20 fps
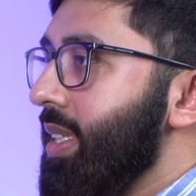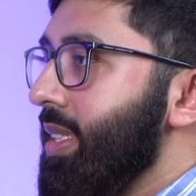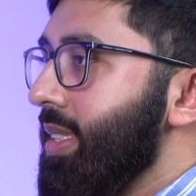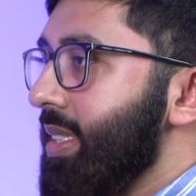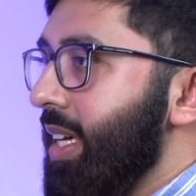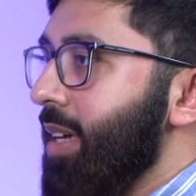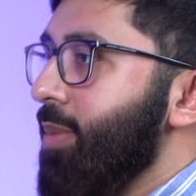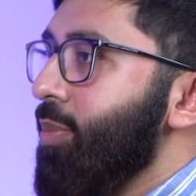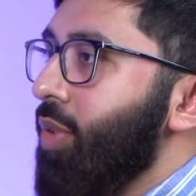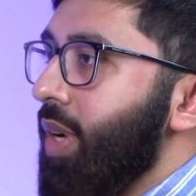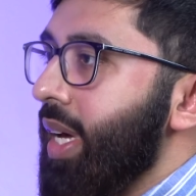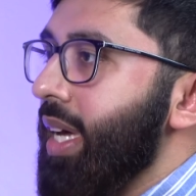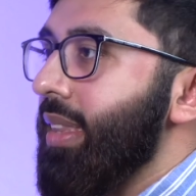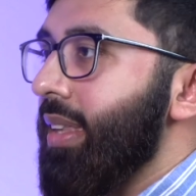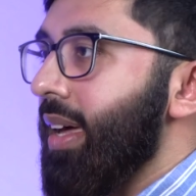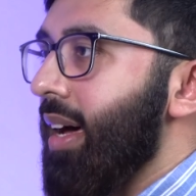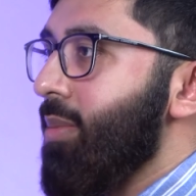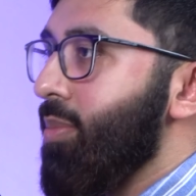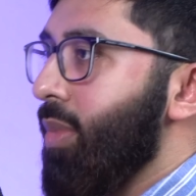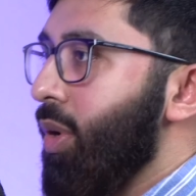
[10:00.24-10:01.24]
the same way
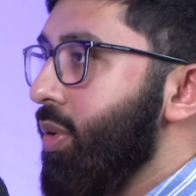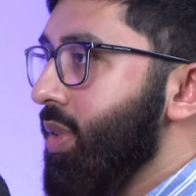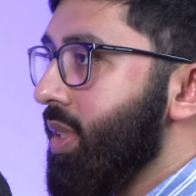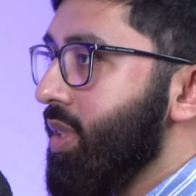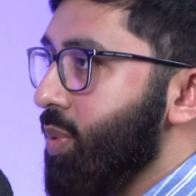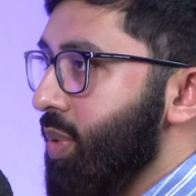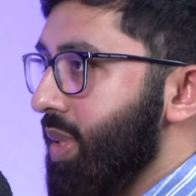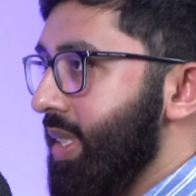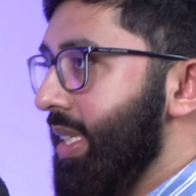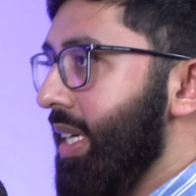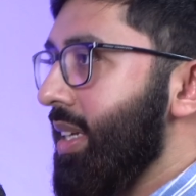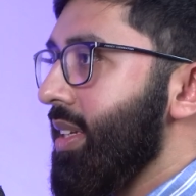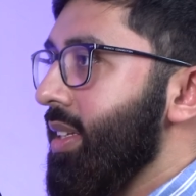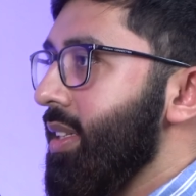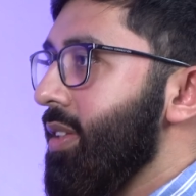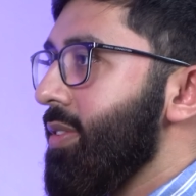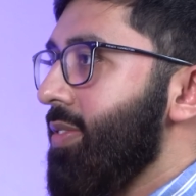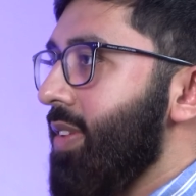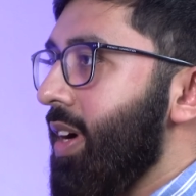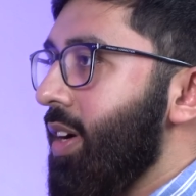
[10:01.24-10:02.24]
that Moses was sent to
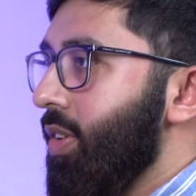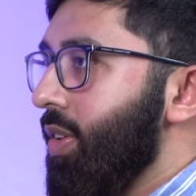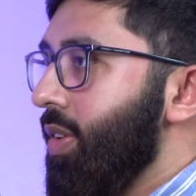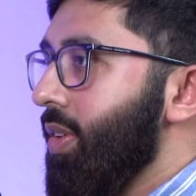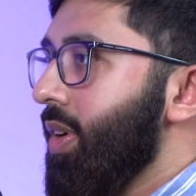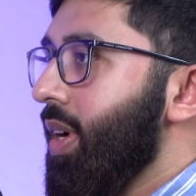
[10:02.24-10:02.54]
the Pharaoh.